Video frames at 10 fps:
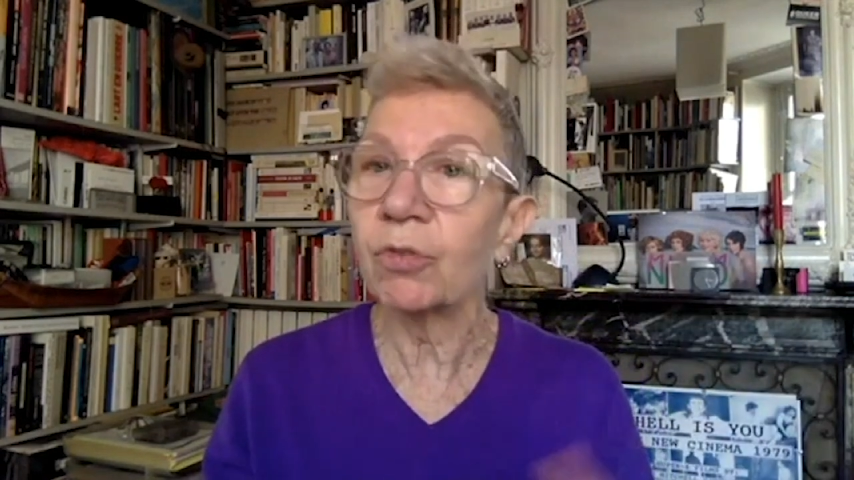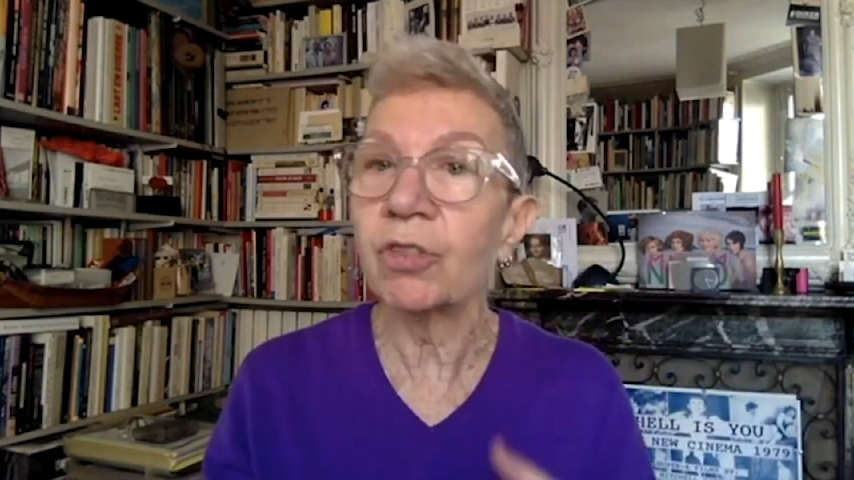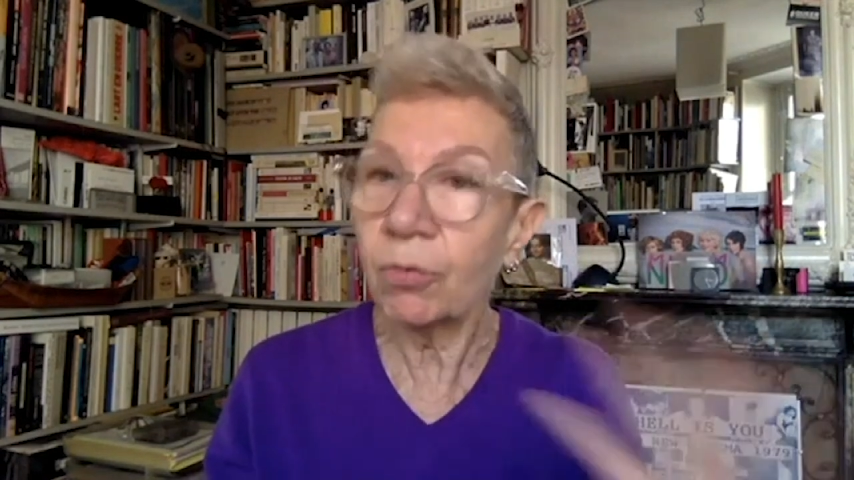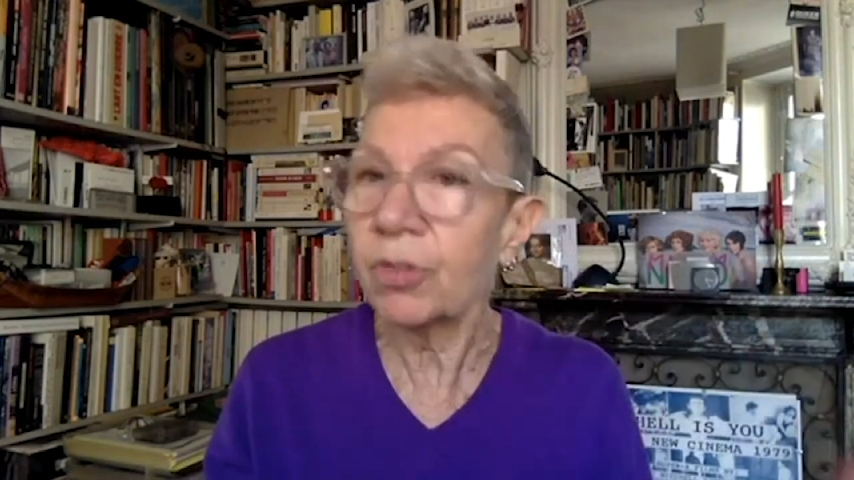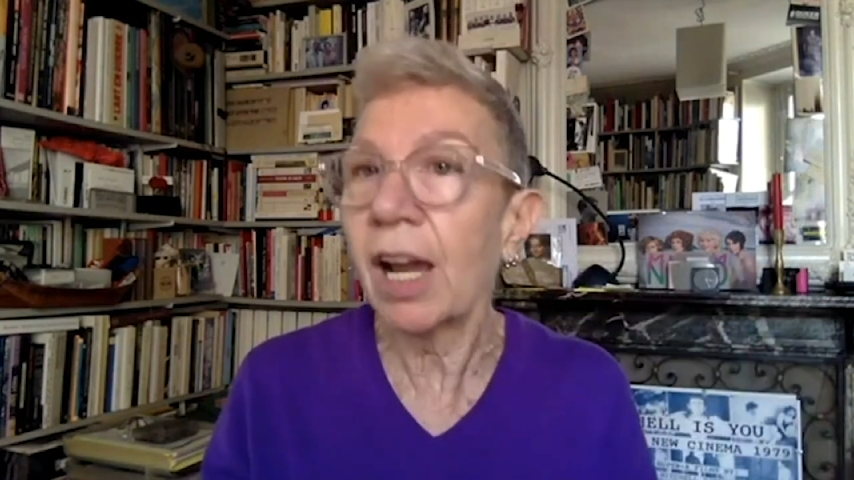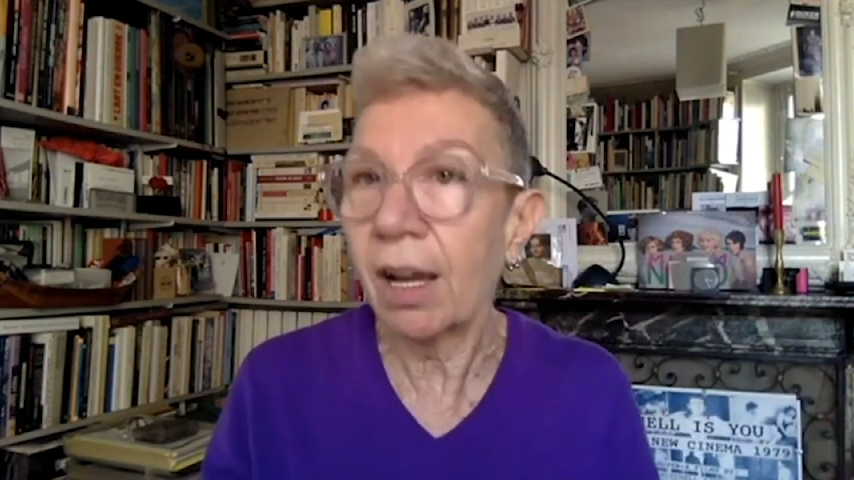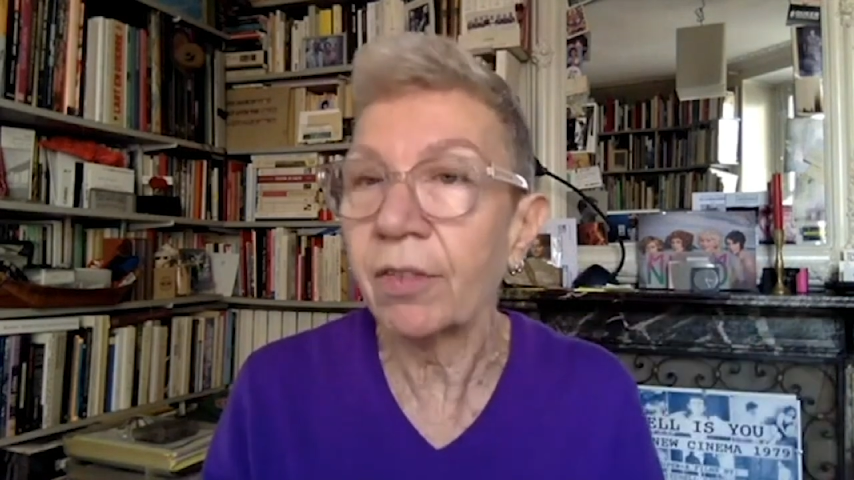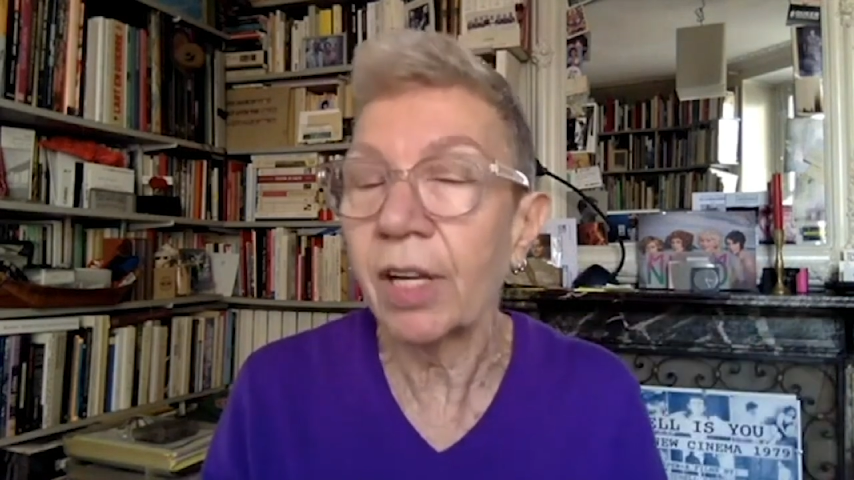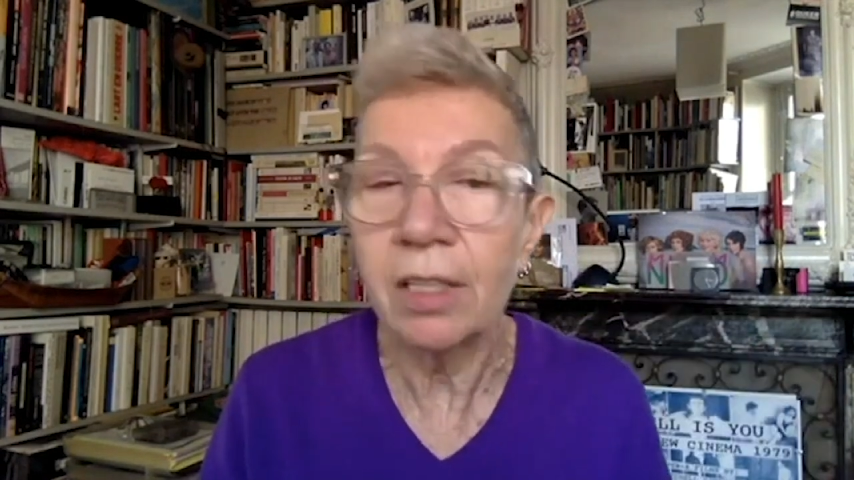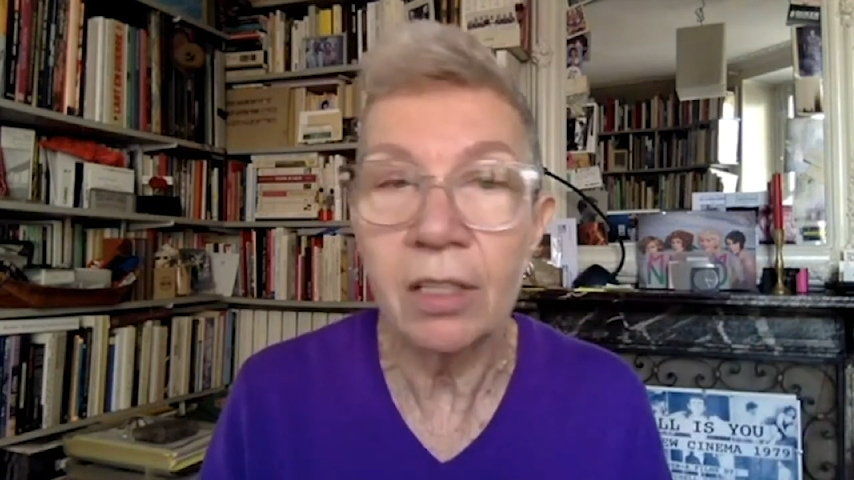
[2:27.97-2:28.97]
who don't
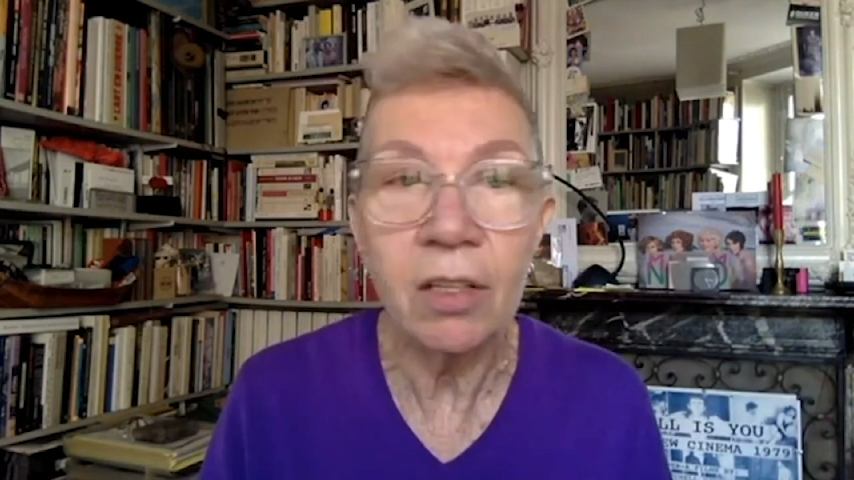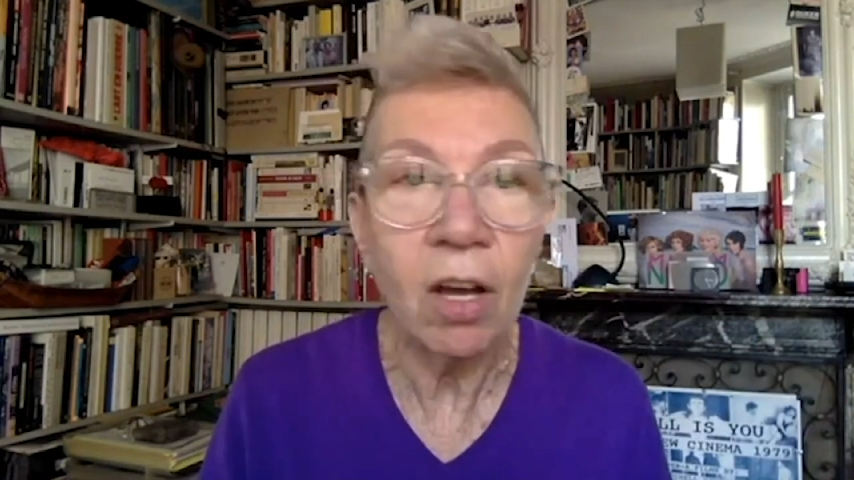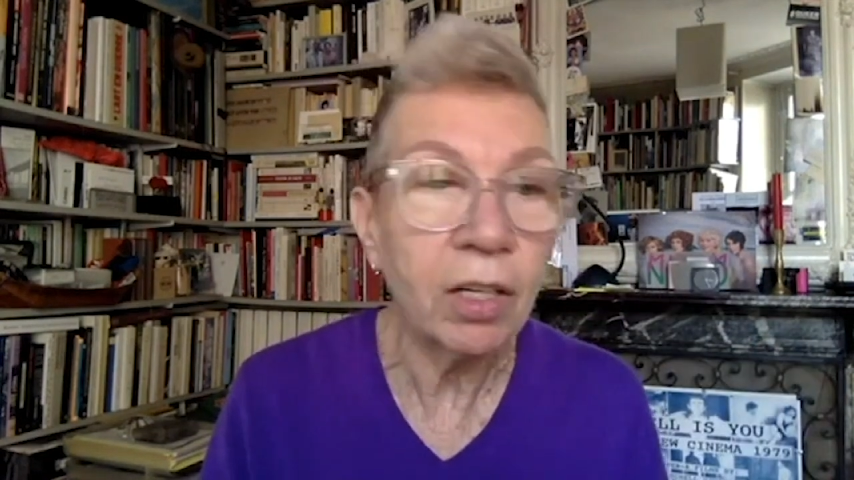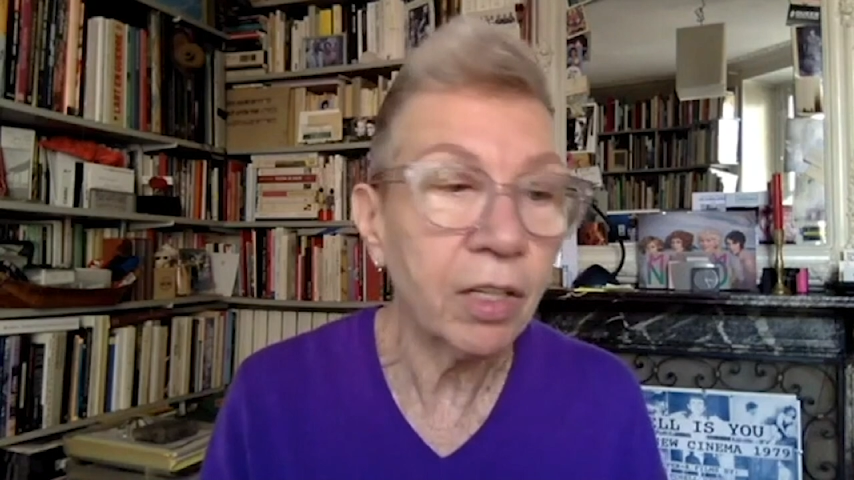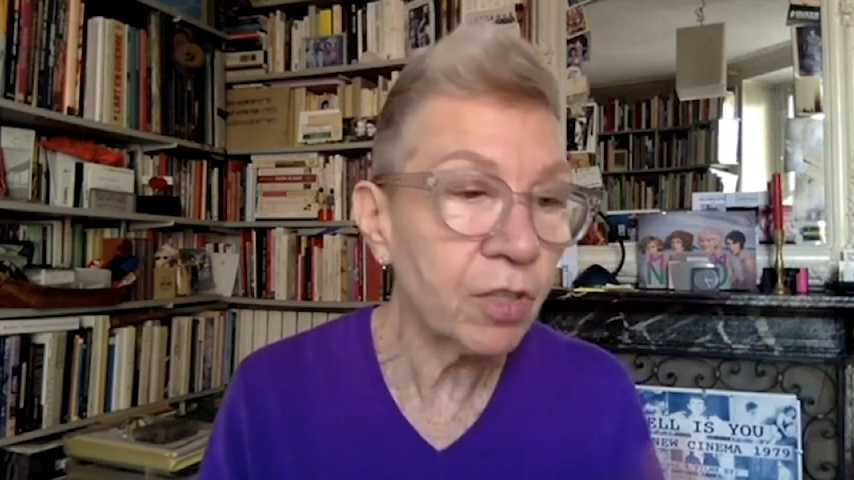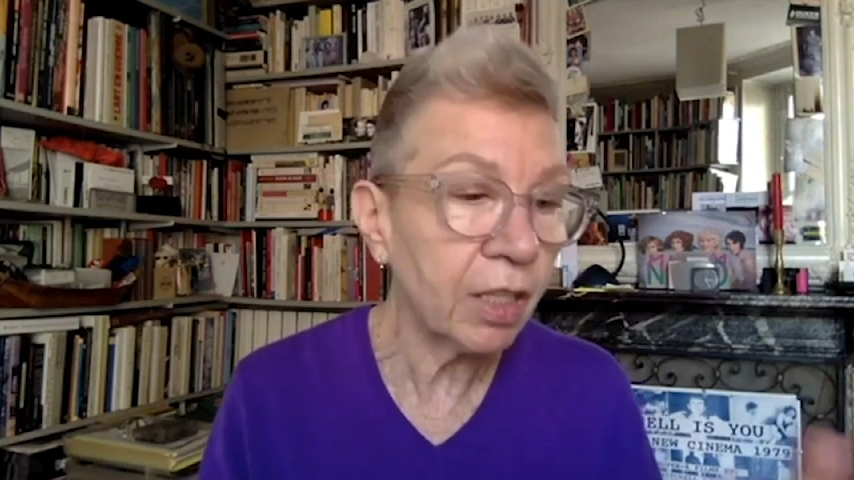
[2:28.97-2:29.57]
have any knowledge.